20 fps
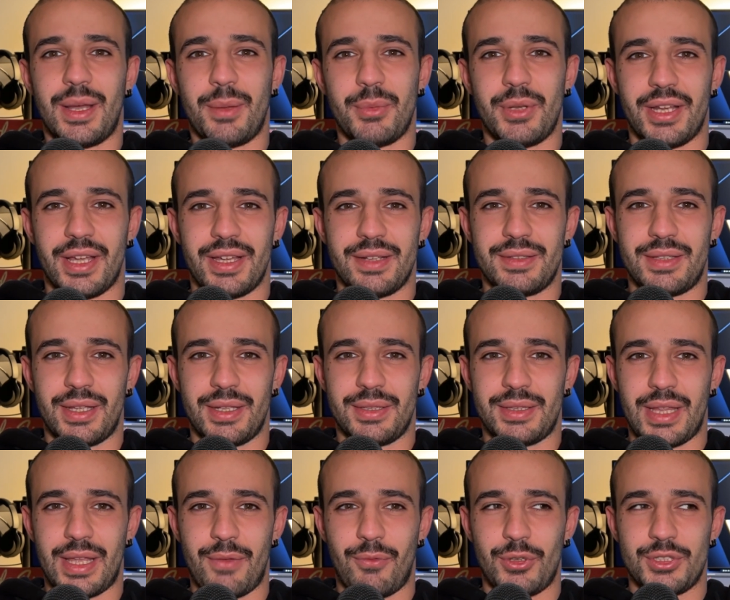I mean,
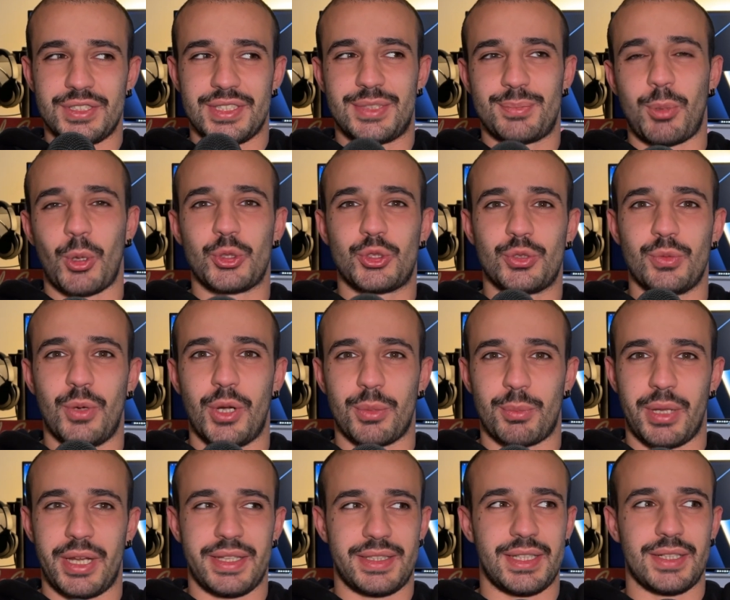that wasn't supposed to
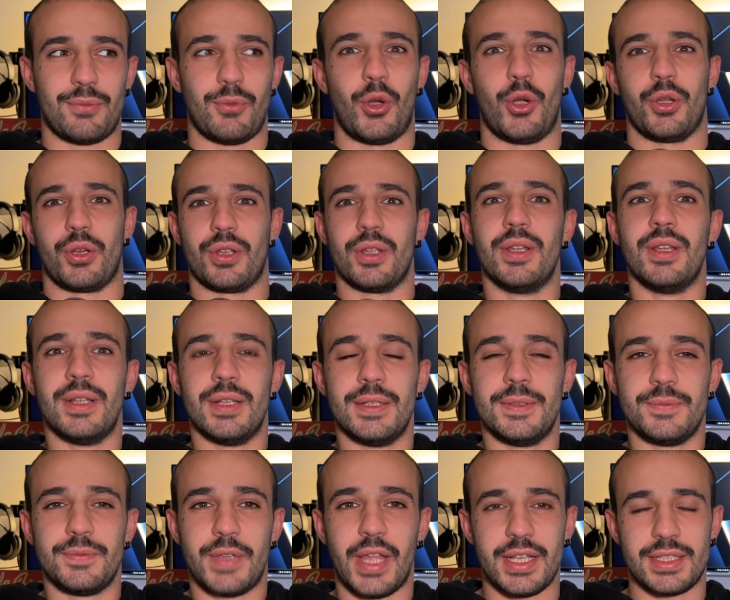work, but it did work.
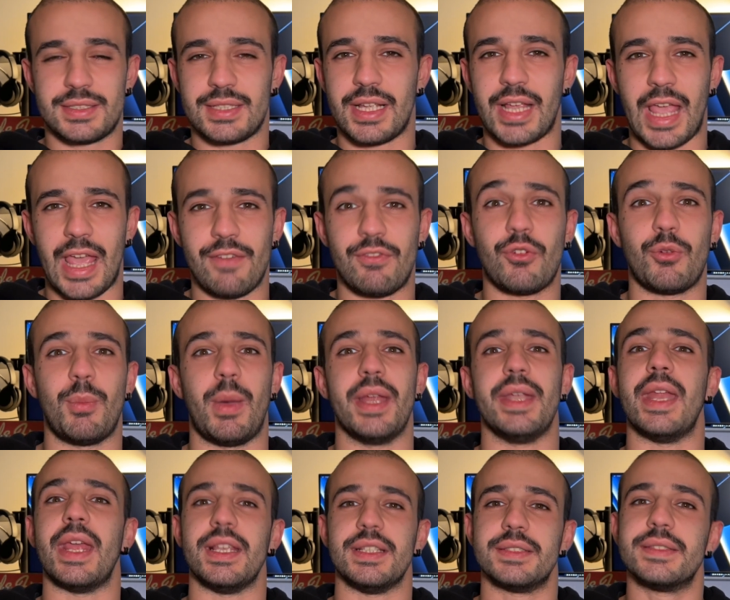That's like half of
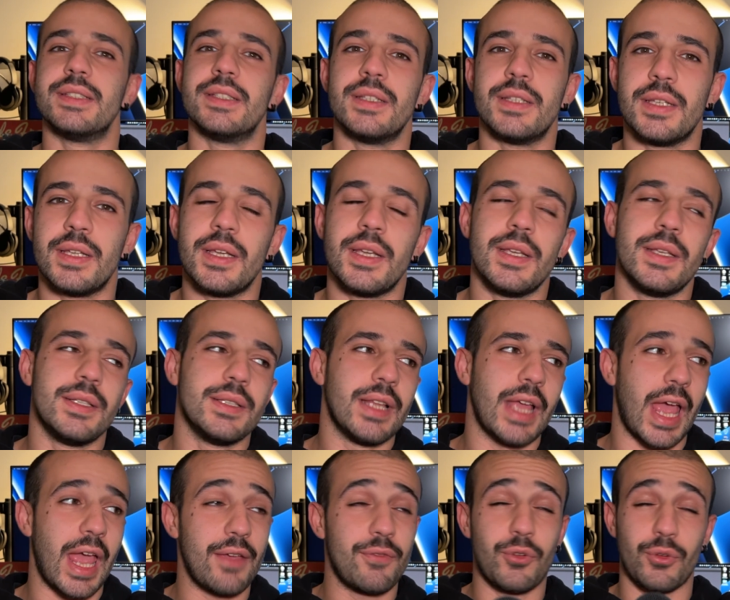my days.
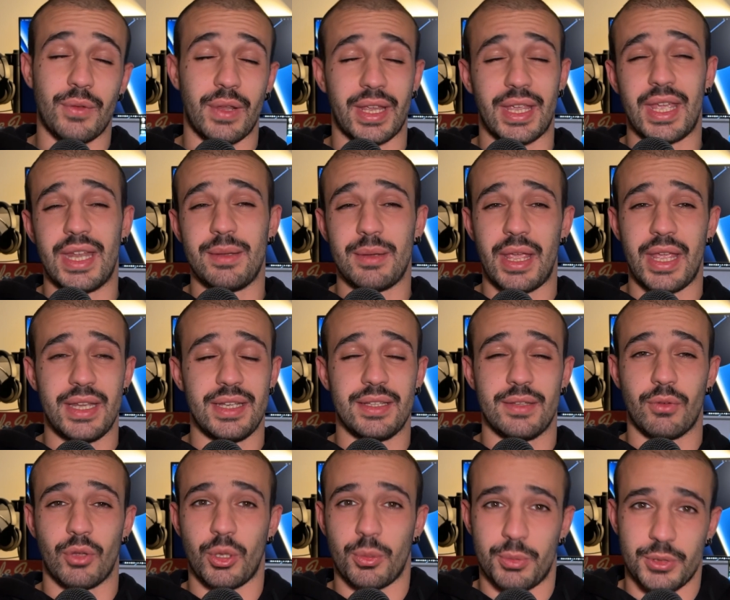Half of like
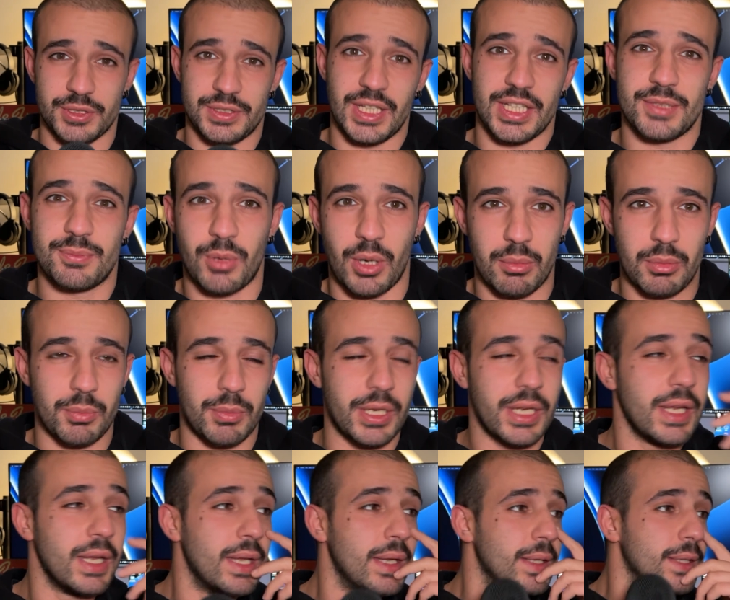any developer's days
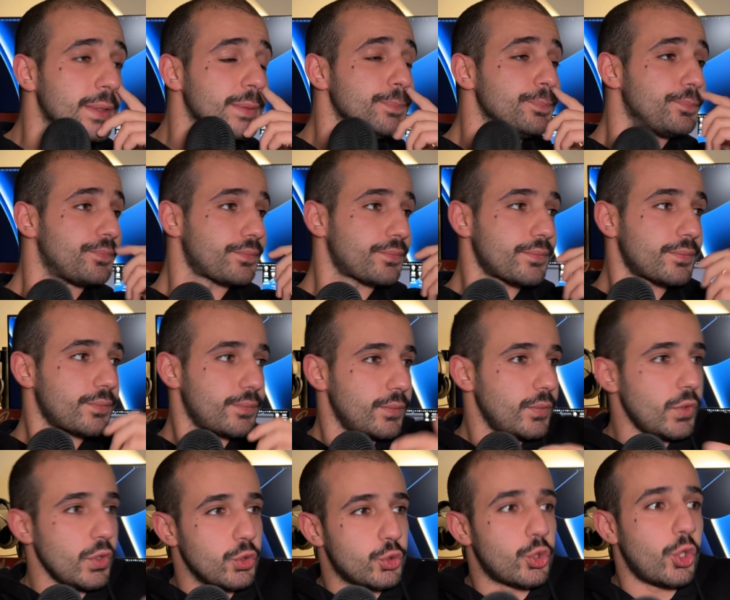probably.
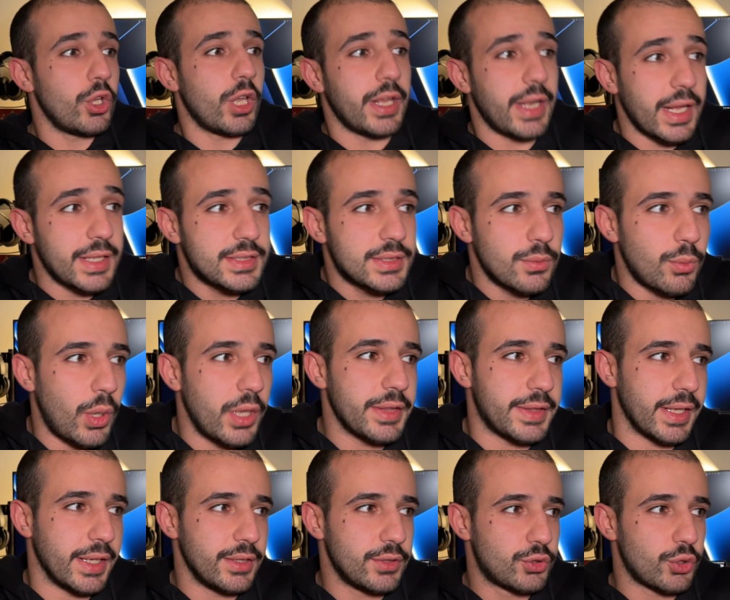So yeah, that's the
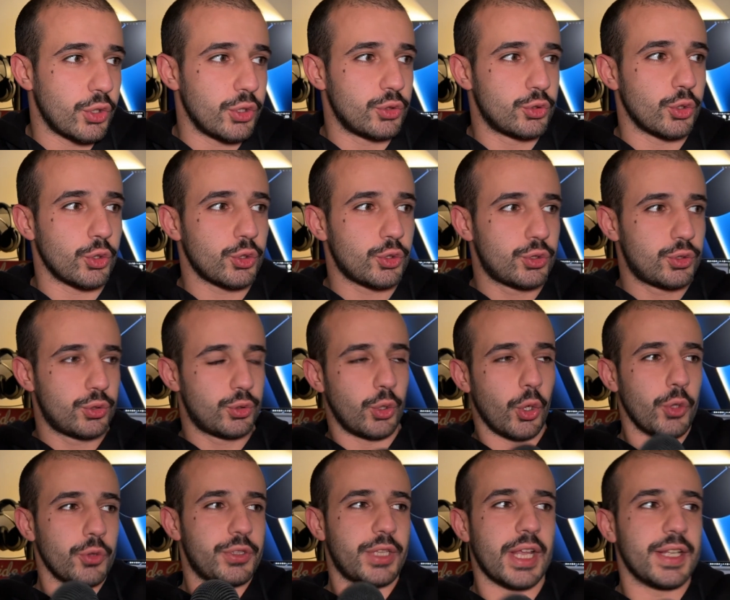one thing. So just
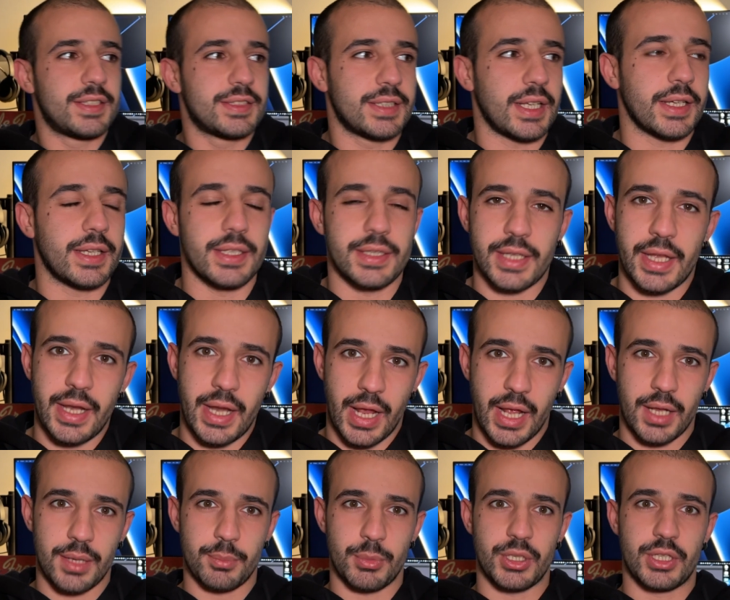don't get stuck in that
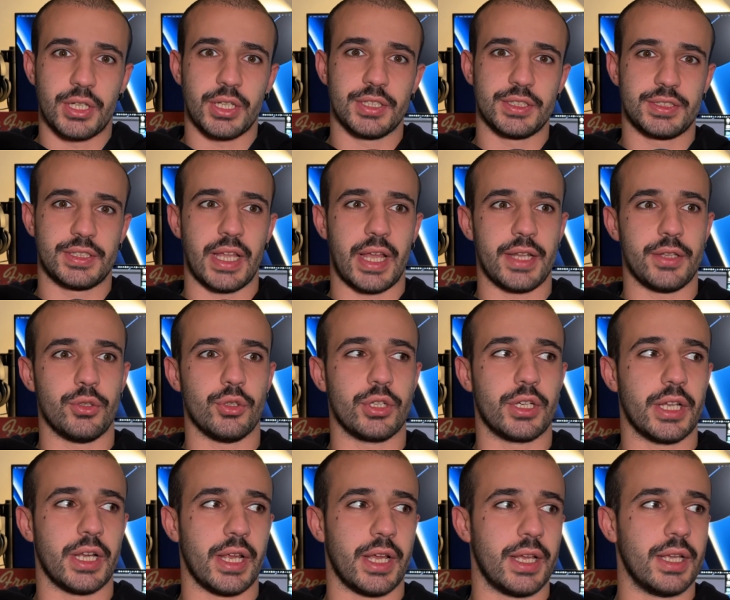hell, because then
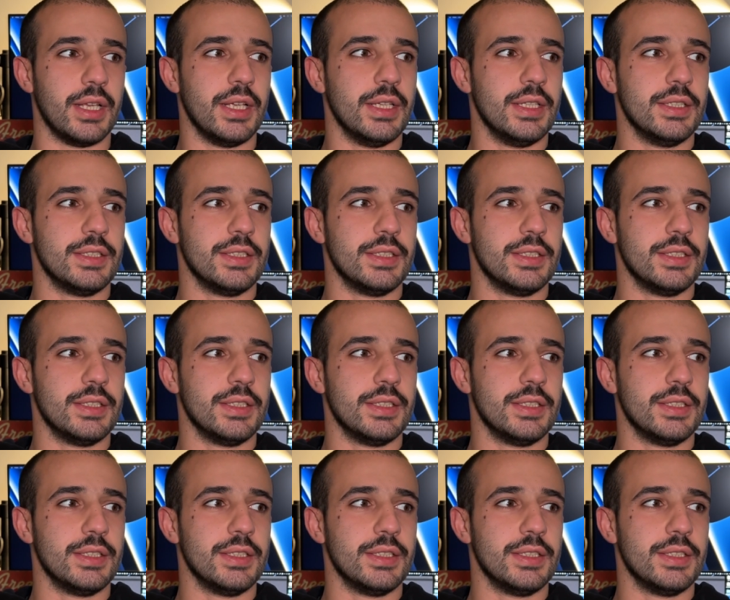you're gonna